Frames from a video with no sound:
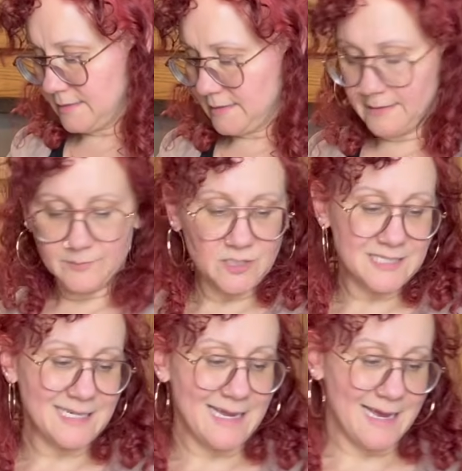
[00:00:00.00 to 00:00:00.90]
I'm just
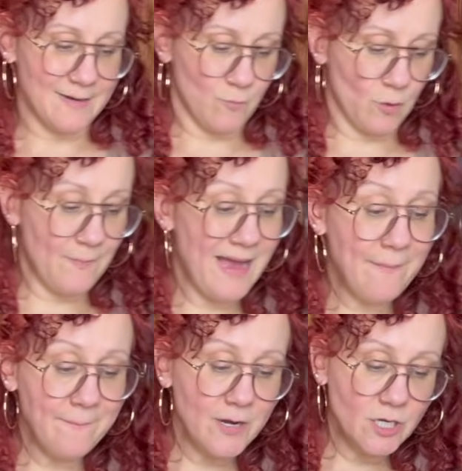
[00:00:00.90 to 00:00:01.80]
going to add more
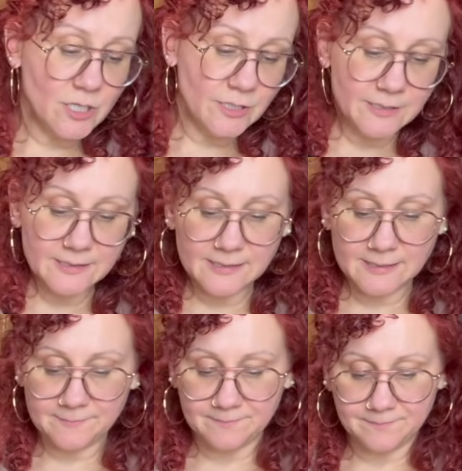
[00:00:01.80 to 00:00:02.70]
peppers.